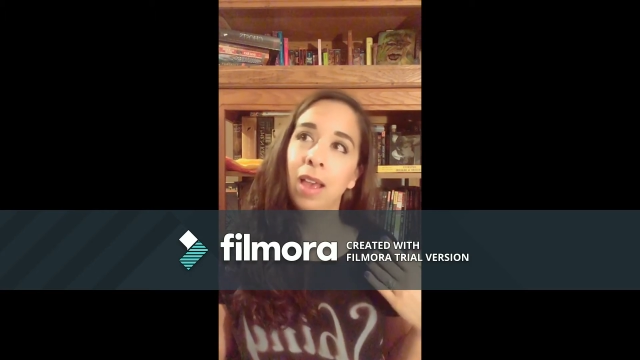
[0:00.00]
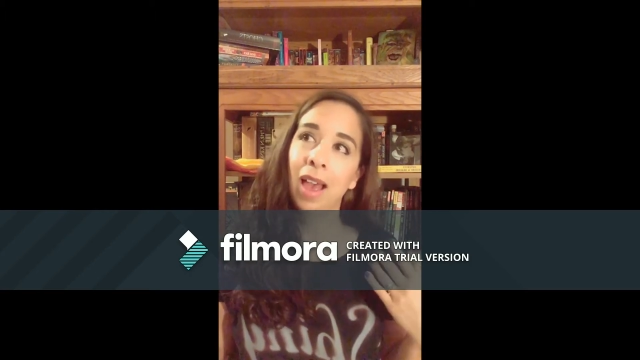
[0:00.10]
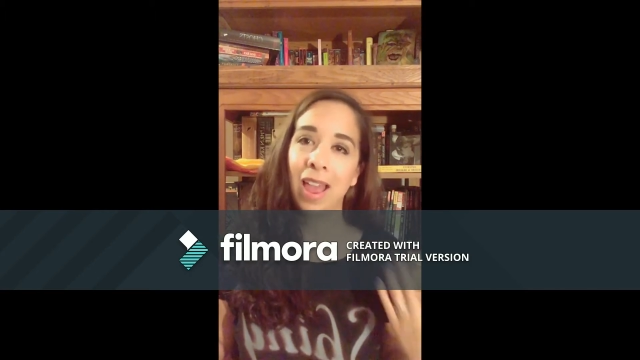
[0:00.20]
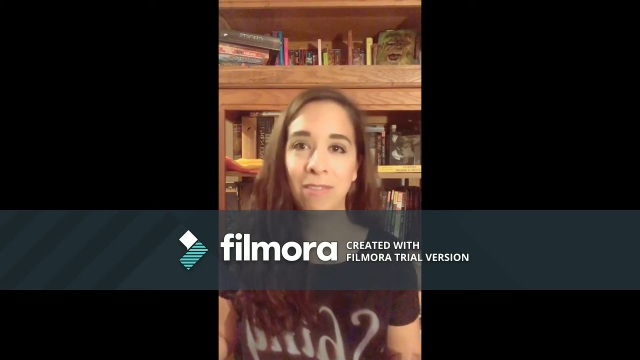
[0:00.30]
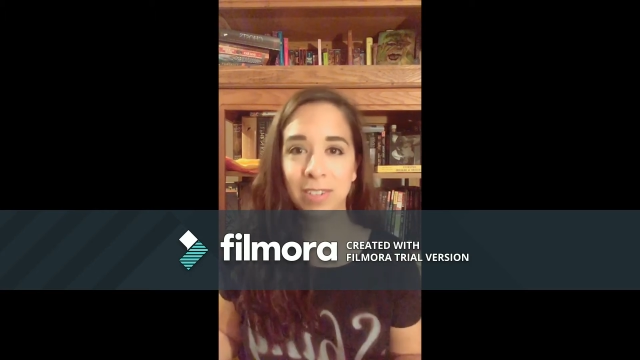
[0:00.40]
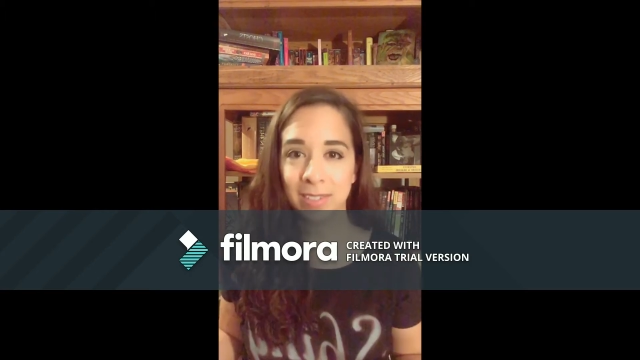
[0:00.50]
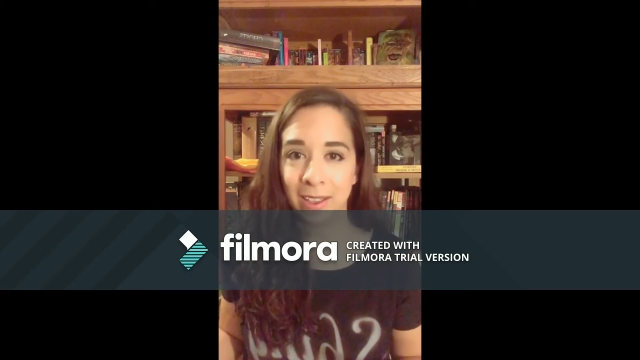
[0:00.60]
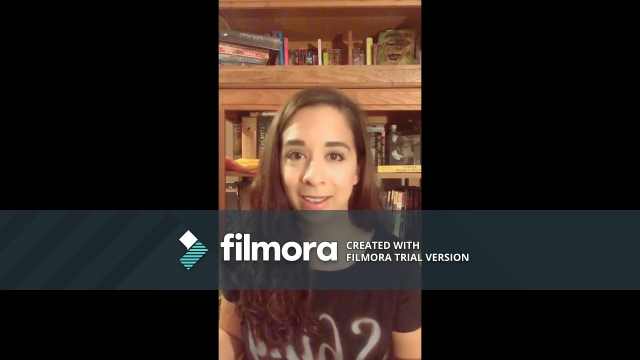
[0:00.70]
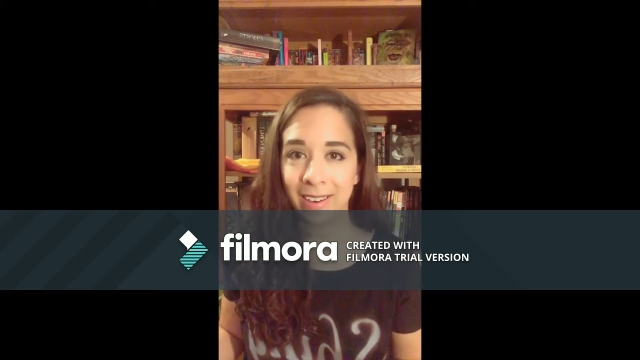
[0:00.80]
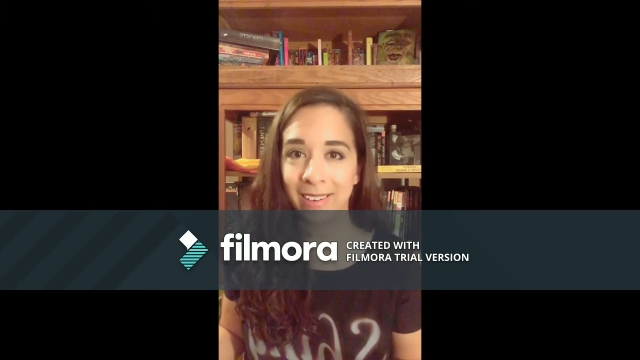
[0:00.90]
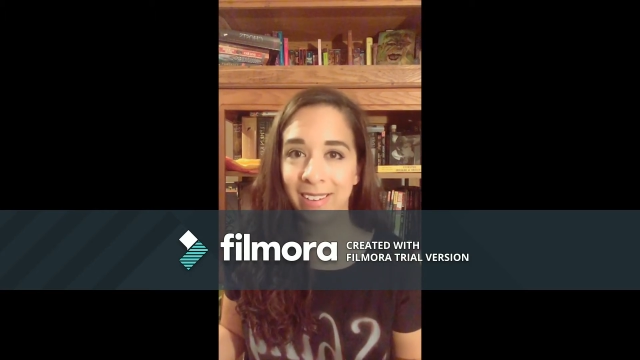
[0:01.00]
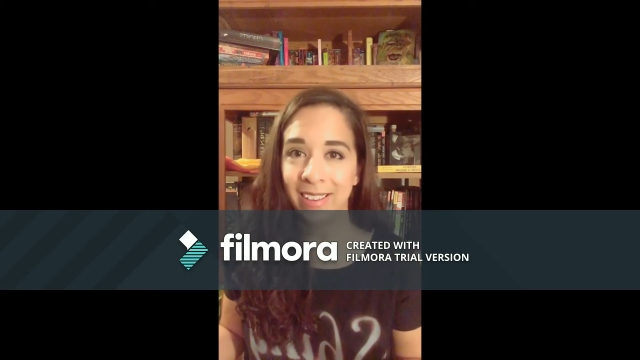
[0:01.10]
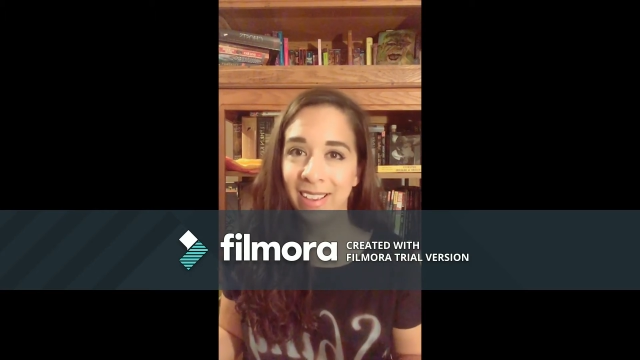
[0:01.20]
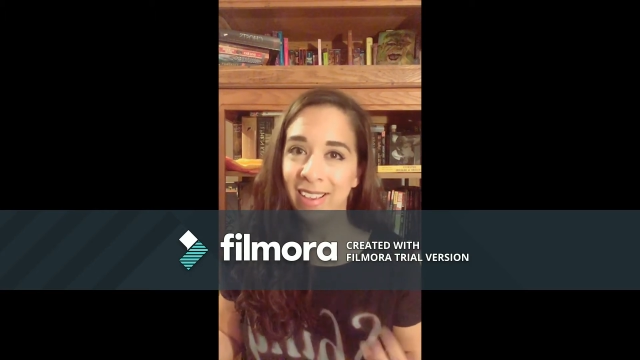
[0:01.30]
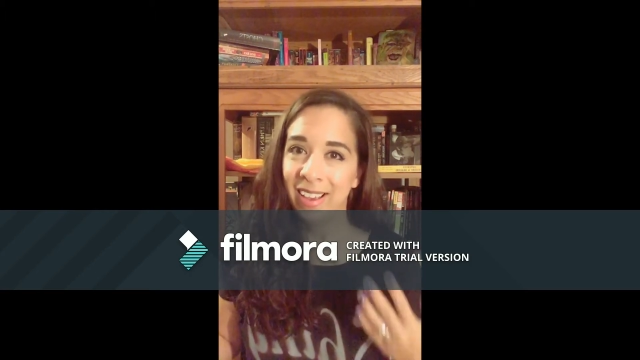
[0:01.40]
I have a son,
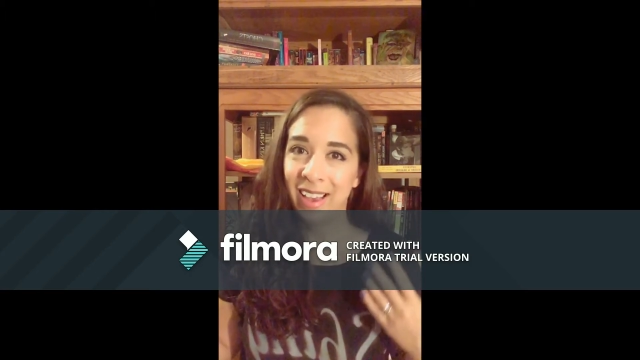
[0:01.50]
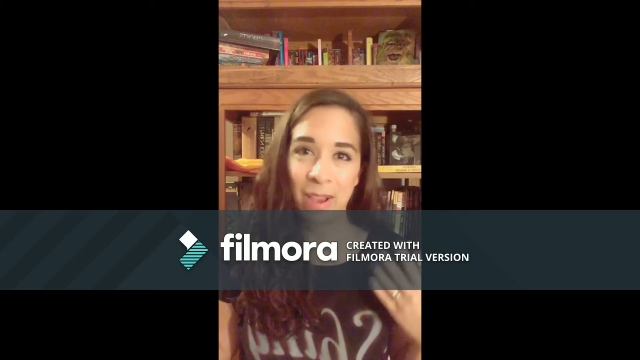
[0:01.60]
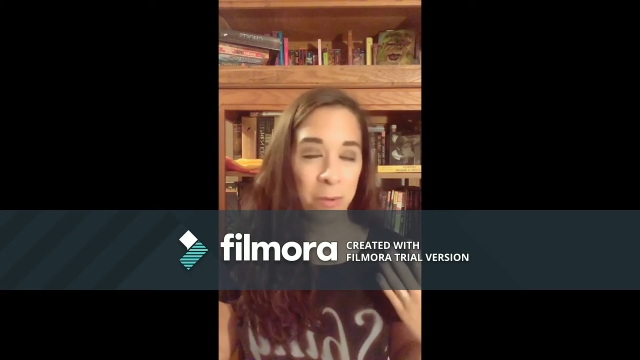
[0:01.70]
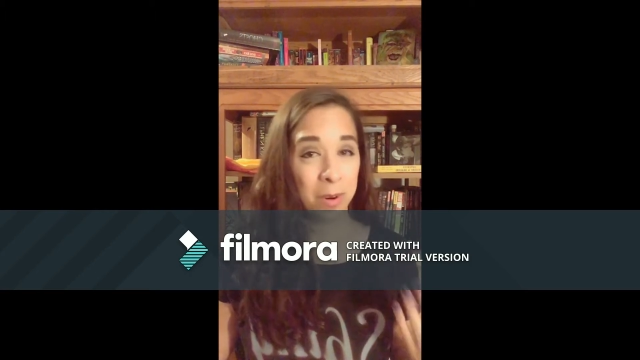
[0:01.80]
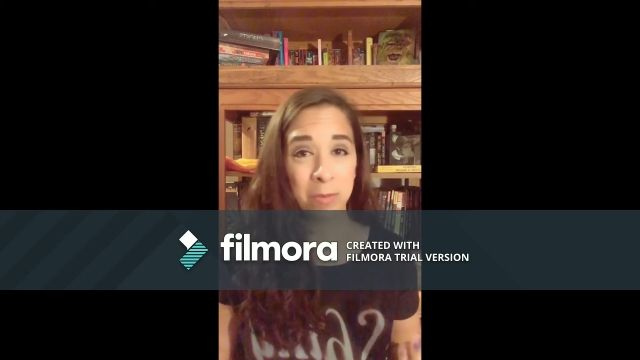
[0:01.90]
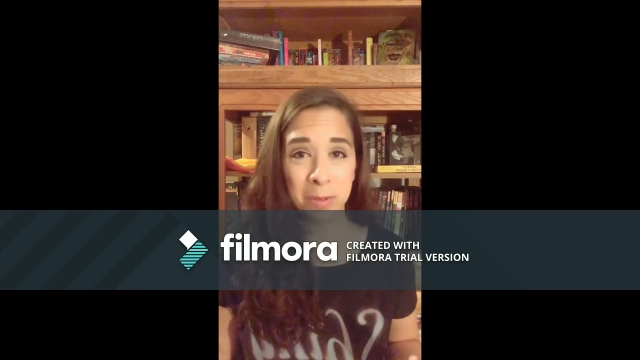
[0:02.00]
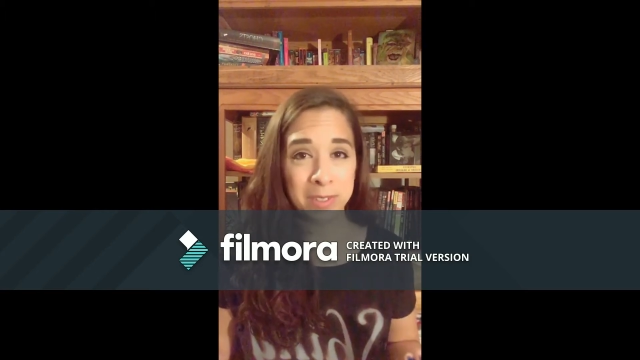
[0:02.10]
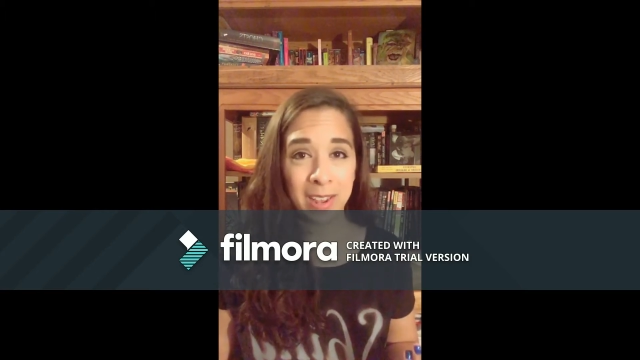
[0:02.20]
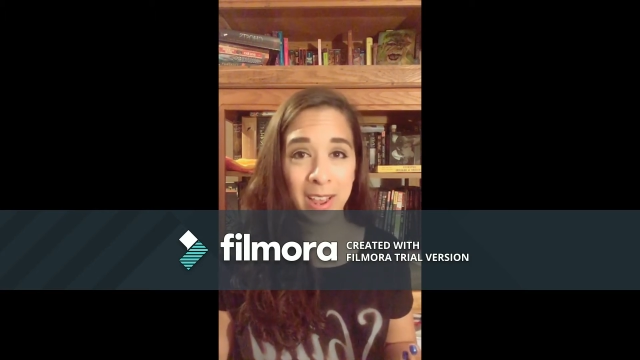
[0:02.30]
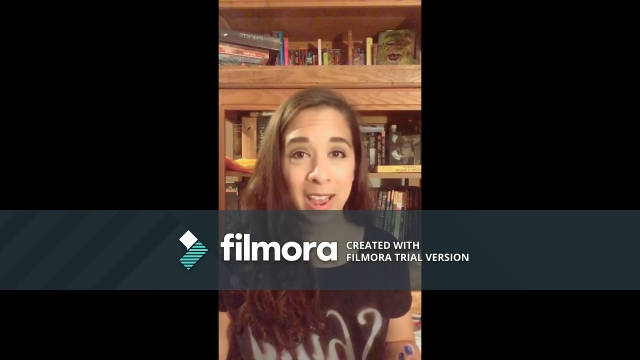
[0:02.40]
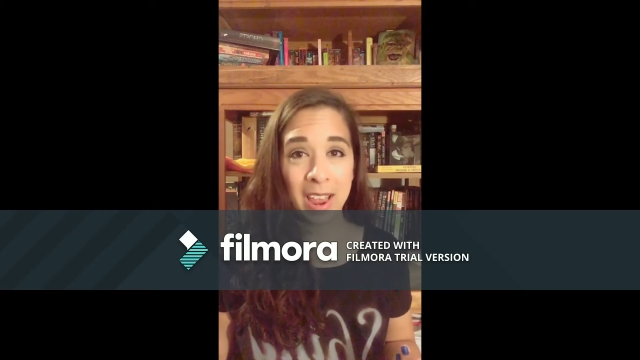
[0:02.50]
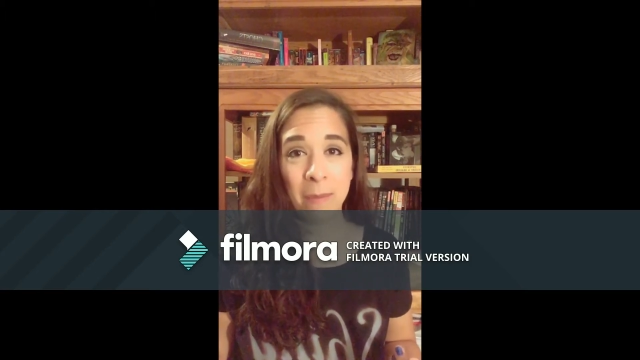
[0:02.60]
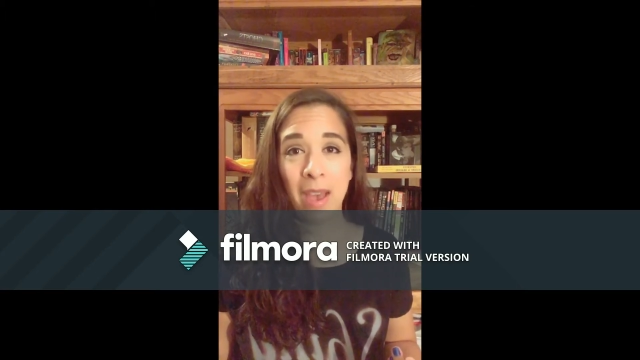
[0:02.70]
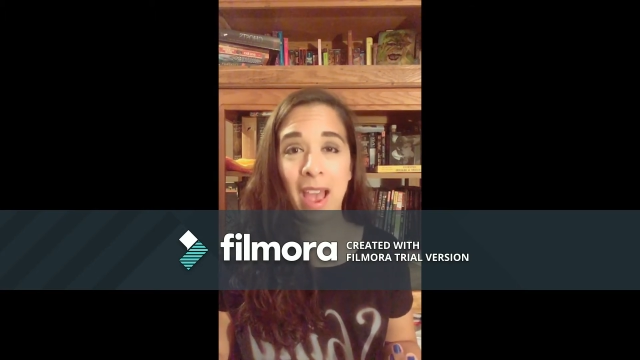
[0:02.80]
I work full-time.